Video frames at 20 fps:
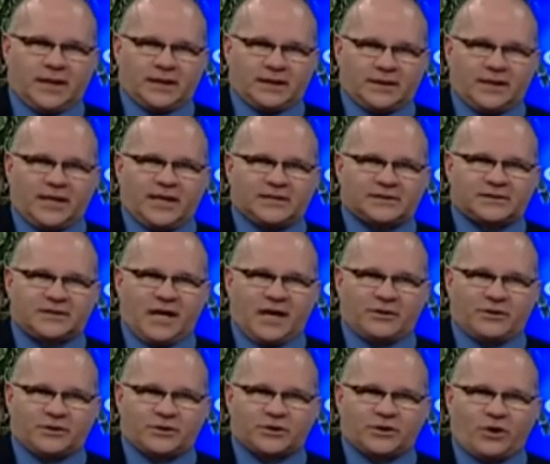a case
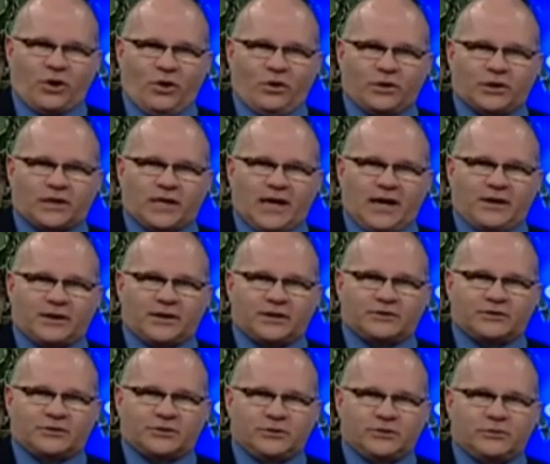down in Dakota County
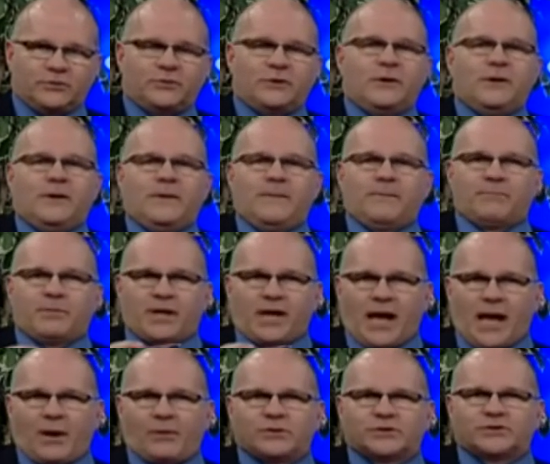too, but
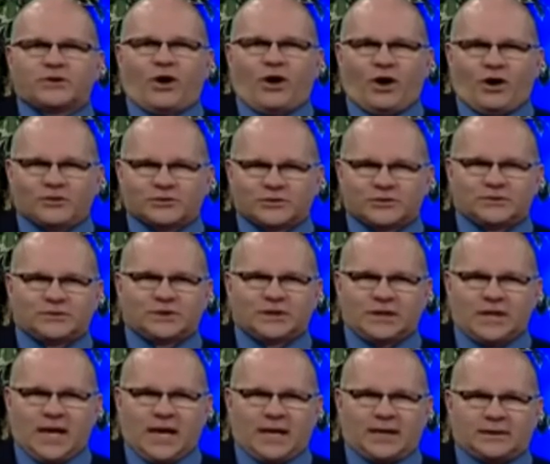I was also
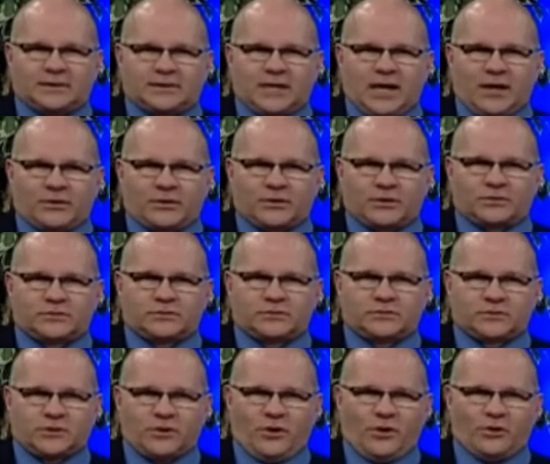denied down in
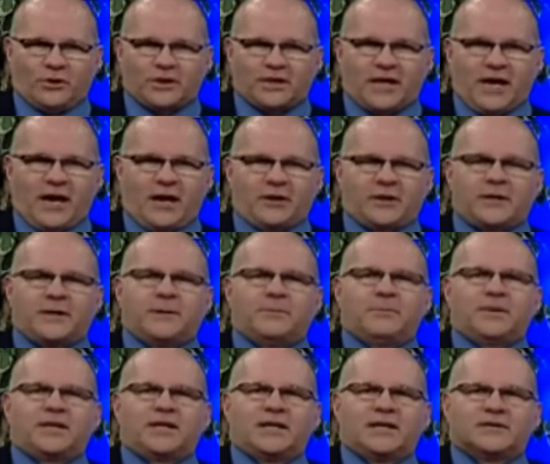Dakota County
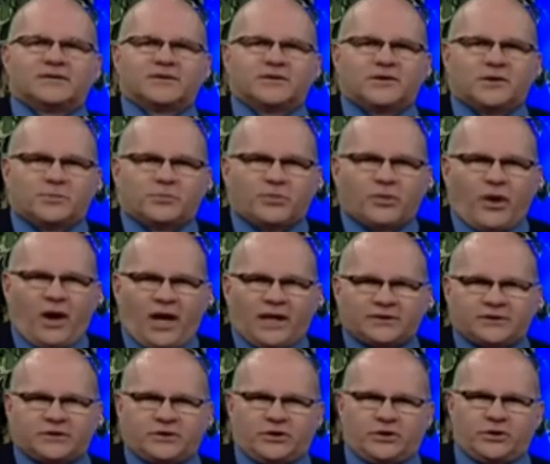because of the
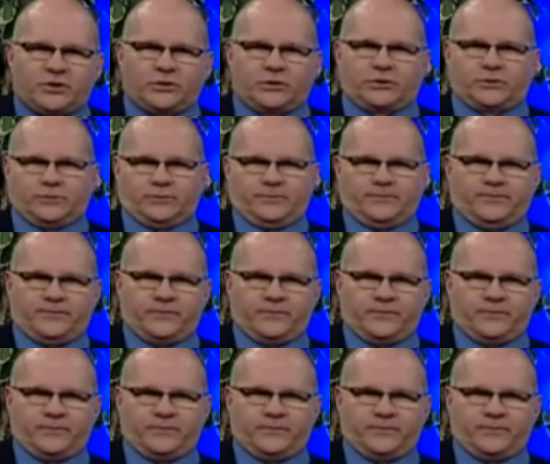prosecutor.